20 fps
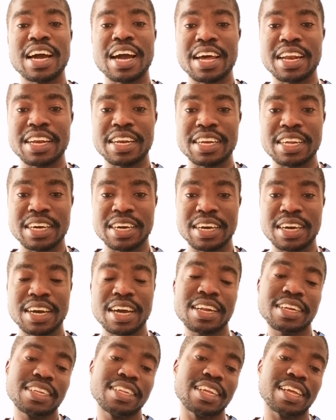and
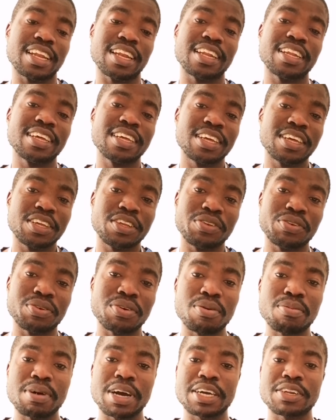hand gel, you
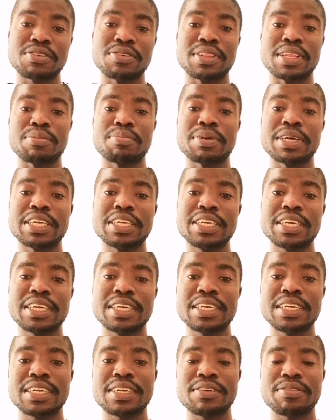go back to the
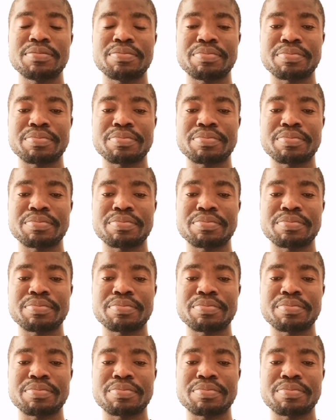patient.